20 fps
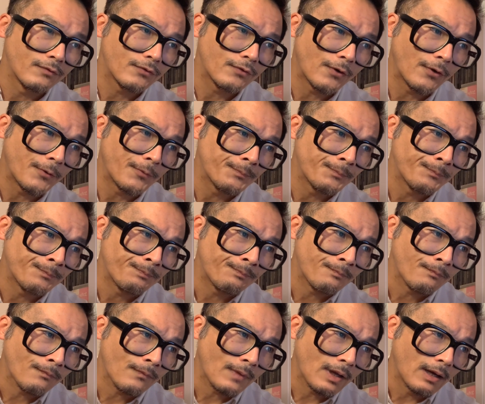so
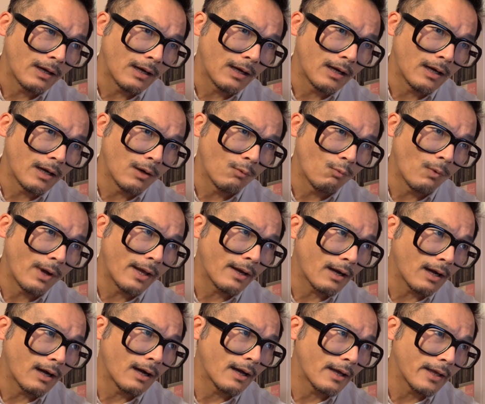when
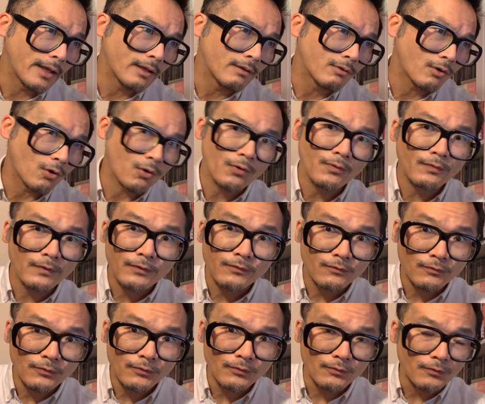I heard
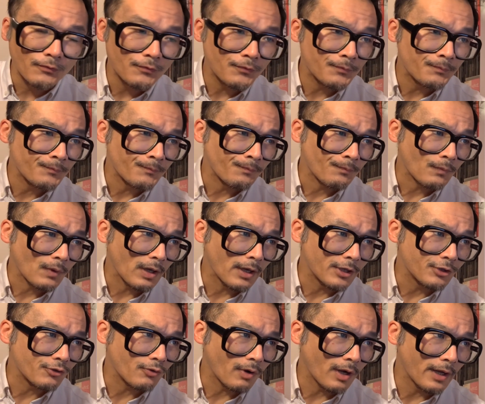this news, I
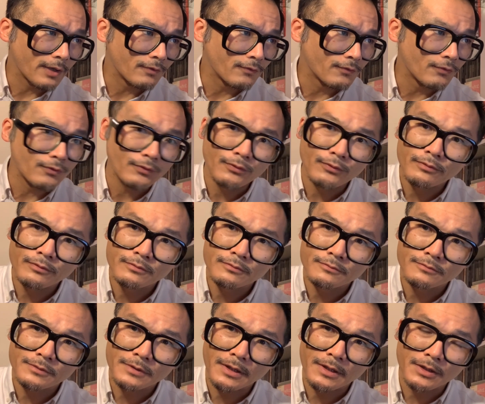tried to
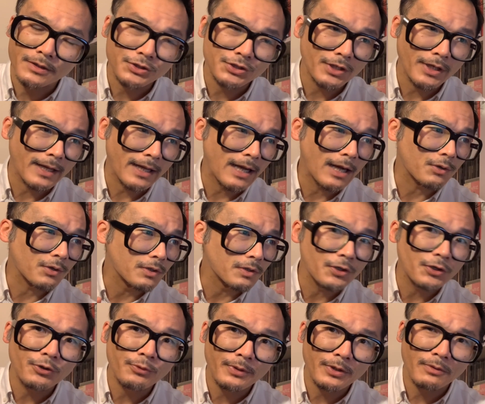check out a
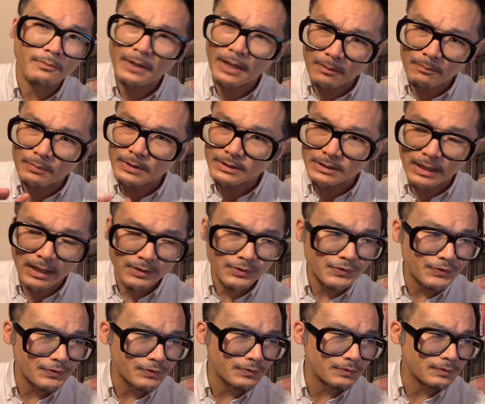little bit about it, but not
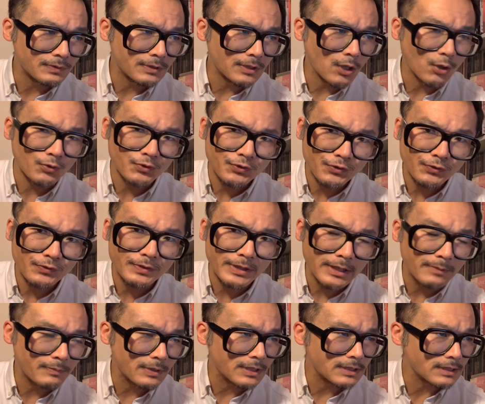to go too
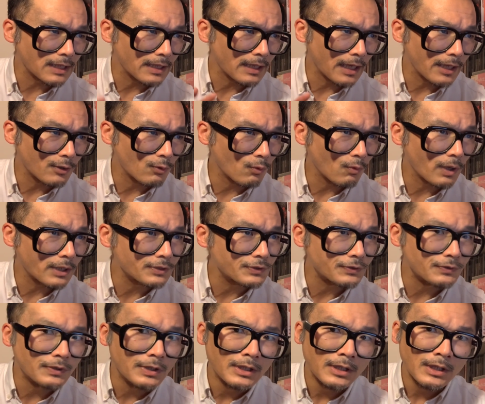deep, because I don't want
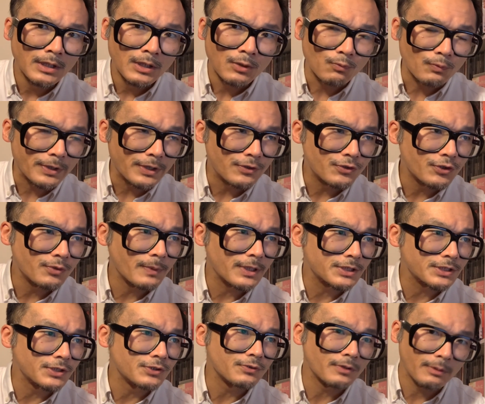to read too
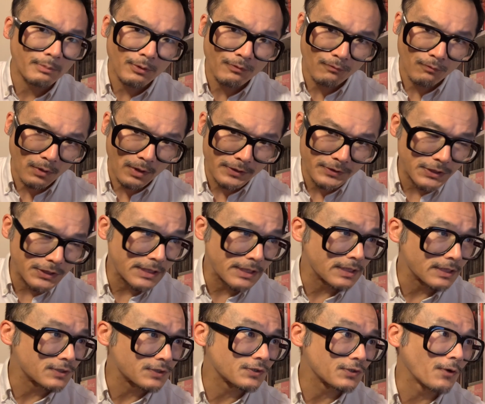much into it before I see
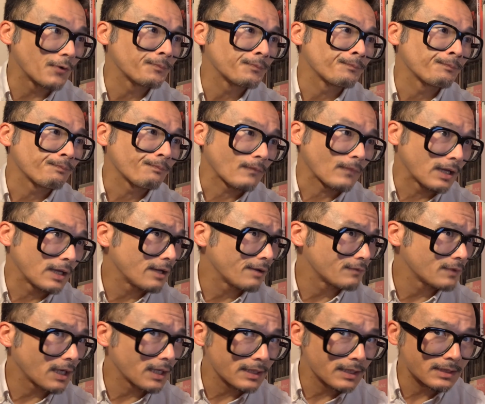it. So I have
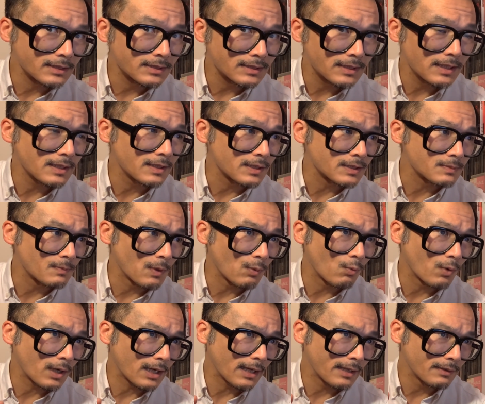not yet seen this, but
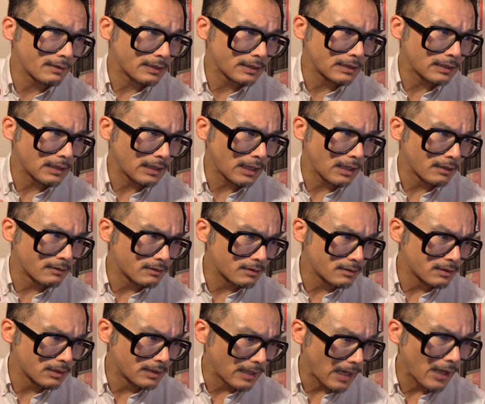what I
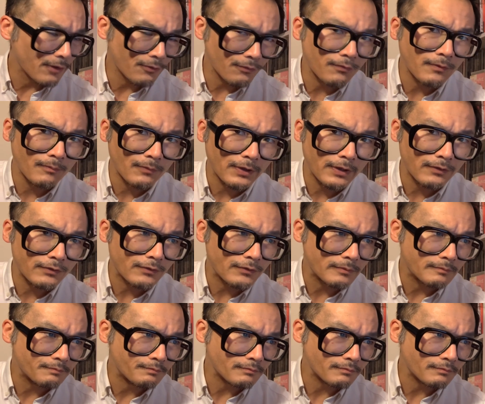gather from this,